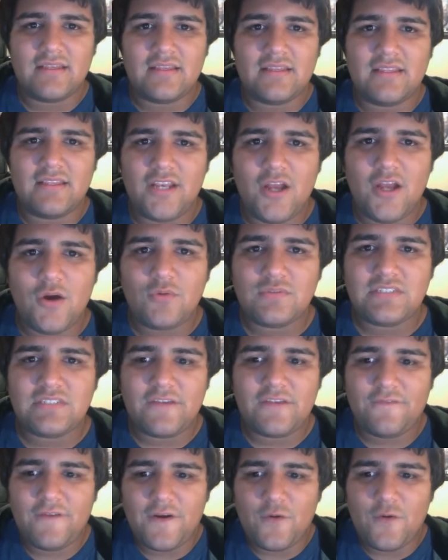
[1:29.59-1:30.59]
you know,
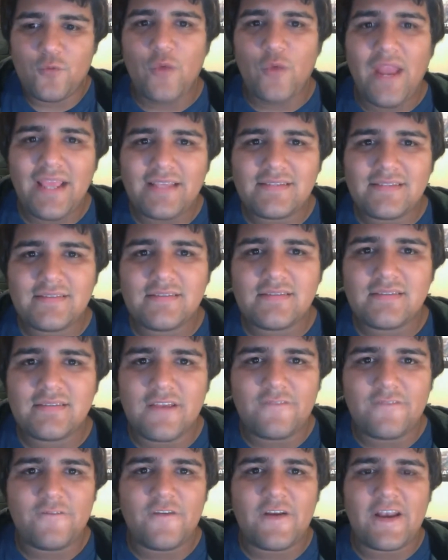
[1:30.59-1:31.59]
different race,
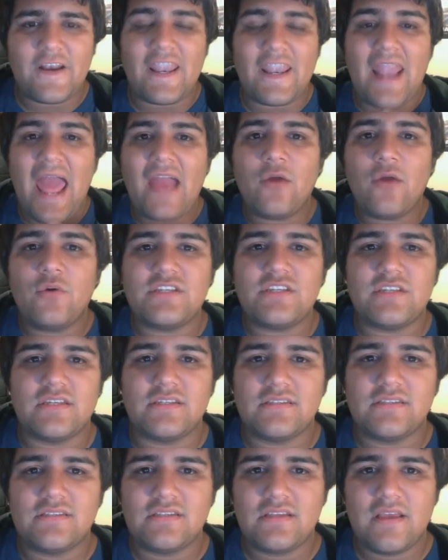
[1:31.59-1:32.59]
different
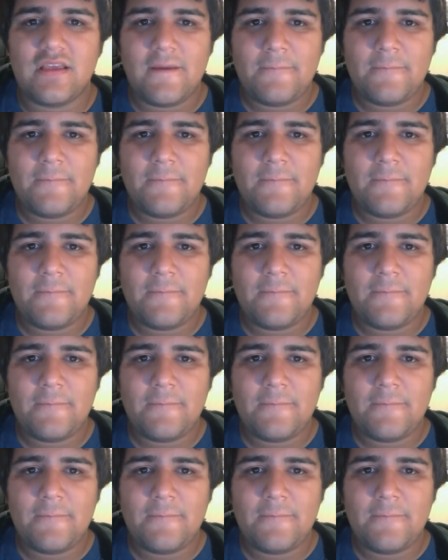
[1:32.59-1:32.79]
languages.